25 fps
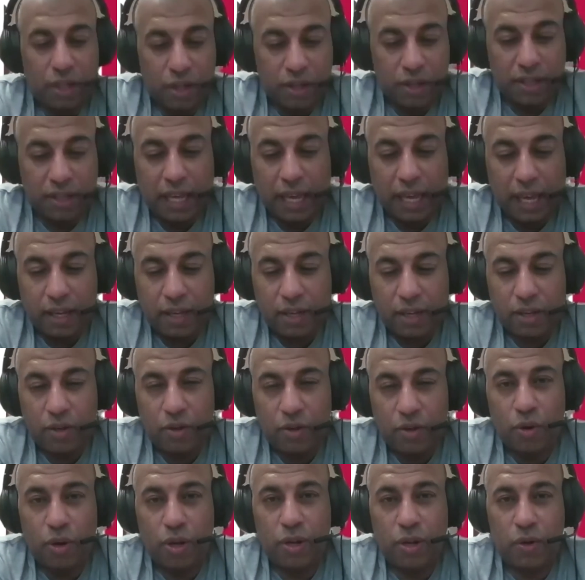you're saying
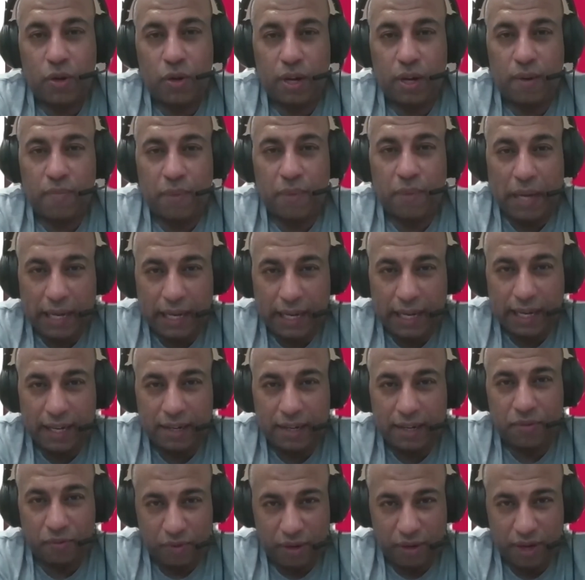you're going to make
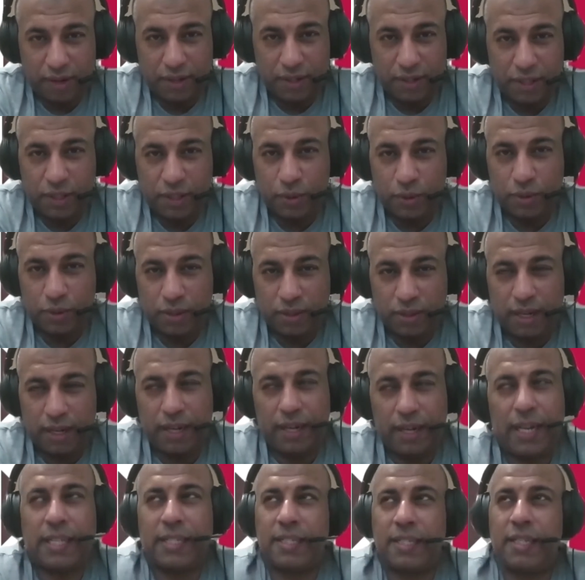it very soon.
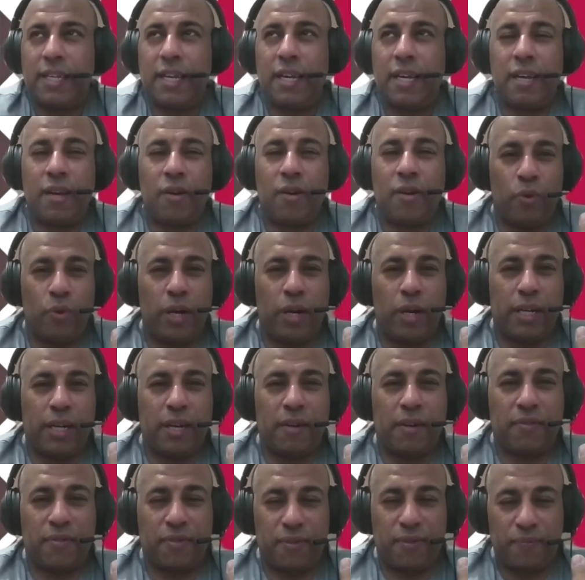Let's say we'll
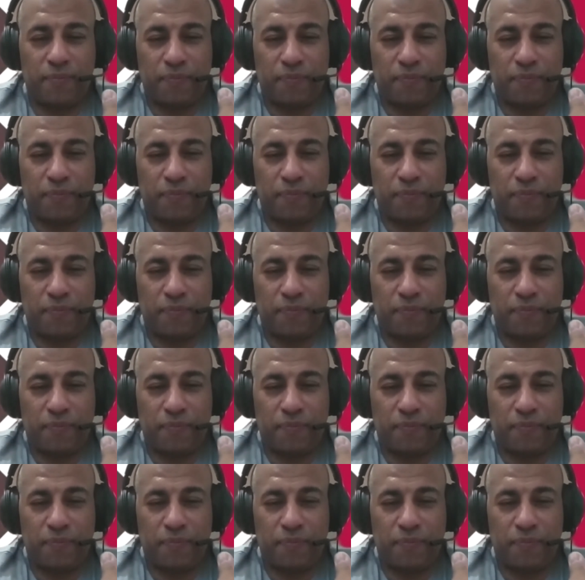give